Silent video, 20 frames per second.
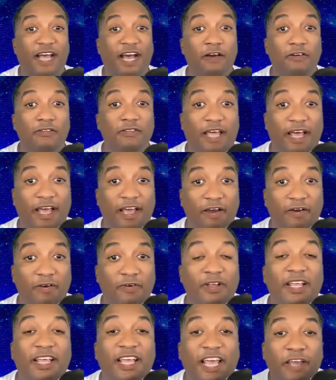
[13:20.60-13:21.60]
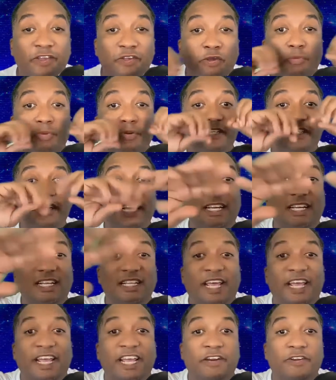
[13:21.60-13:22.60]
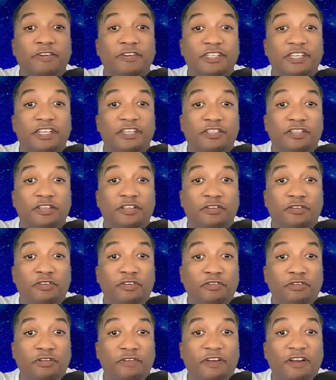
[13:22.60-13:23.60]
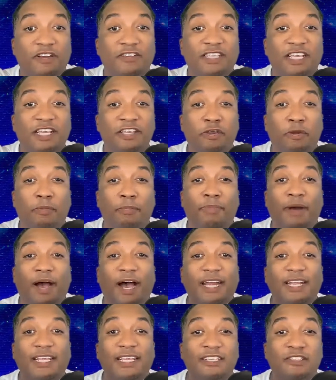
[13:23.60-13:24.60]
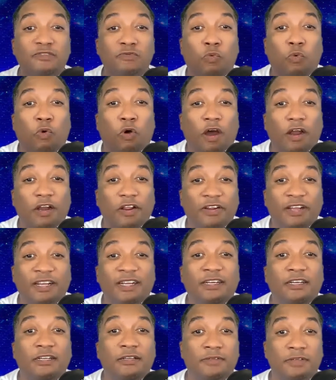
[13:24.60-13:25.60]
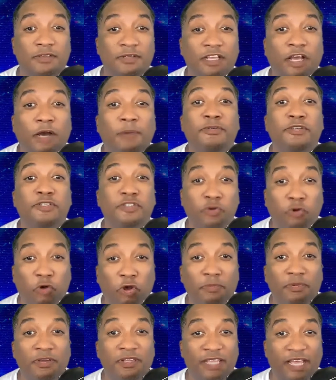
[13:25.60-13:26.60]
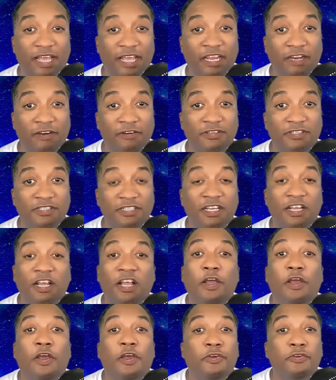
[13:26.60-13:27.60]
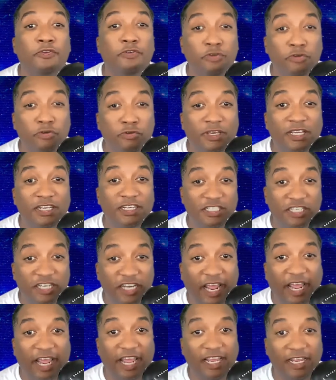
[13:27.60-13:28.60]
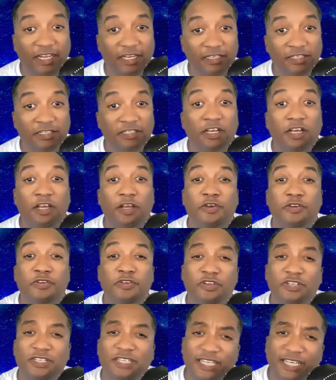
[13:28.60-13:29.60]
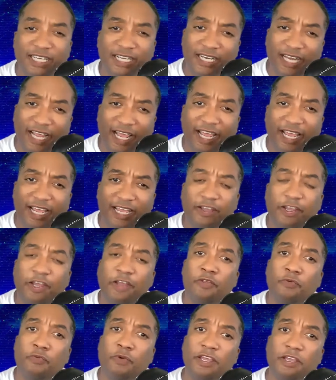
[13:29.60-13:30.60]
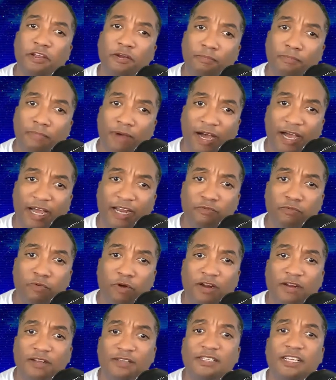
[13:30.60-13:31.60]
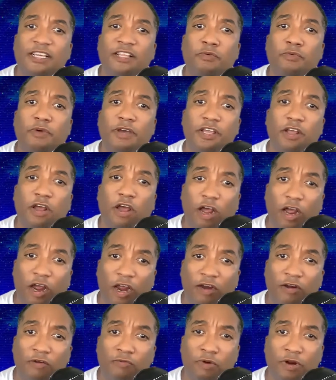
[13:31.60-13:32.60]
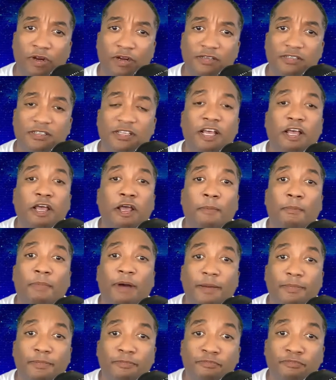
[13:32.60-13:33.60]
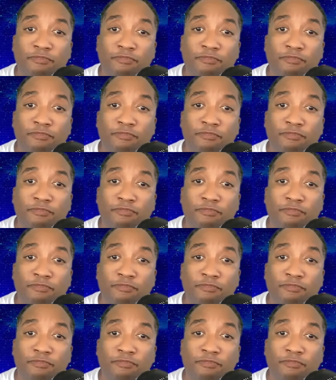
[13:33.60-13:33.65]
out loud and you're projecting that energy into the universe, and your body is water and it is absorbing that energy. You can change your DNA and the way your mind works and the way your heart works by